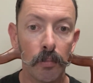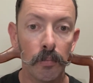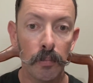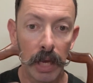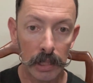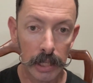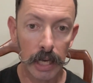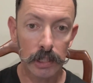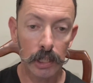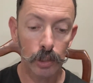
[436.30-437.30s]
mainly
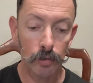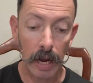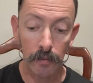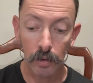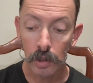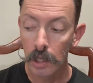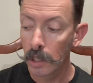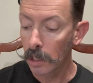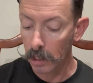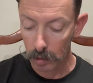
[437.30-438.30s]
as I travel,
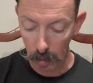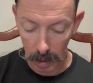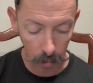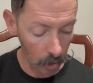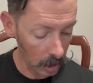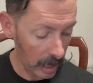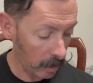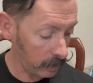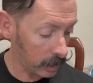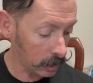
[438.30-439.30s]
because what it will allow
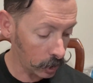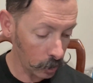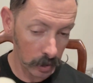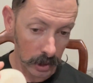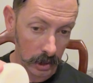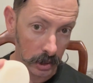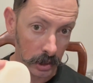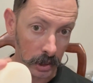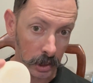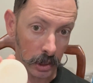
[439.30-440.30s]
me to do is to
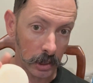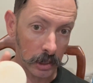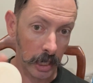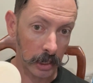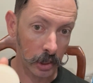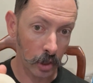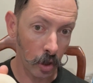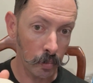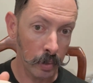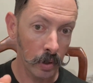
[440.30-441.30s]
just take
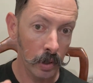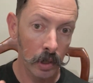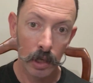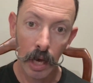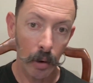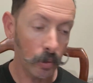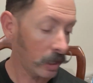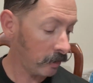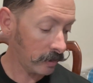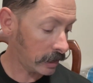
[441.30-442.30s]
soap. I wouldn't
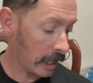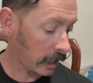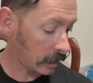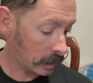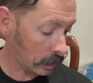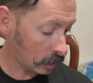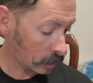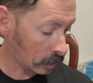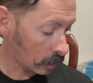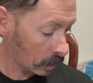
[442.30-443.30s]
even take
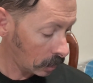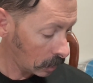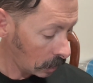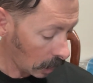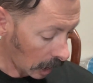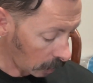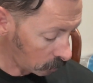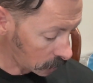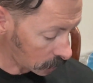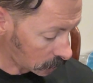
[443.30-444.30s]
conditioner. I would
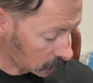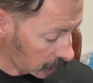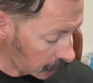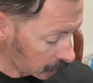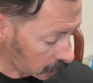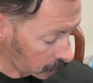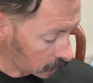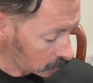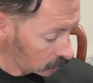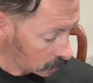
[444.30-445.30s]
just take
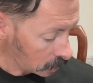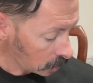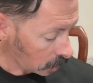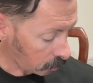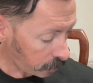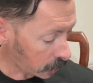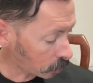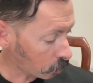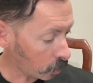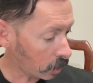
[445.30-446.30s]
a beard
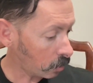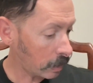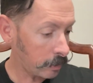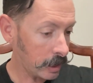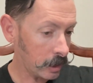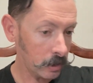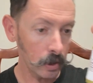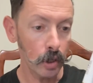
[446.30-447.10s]
oil, maybe,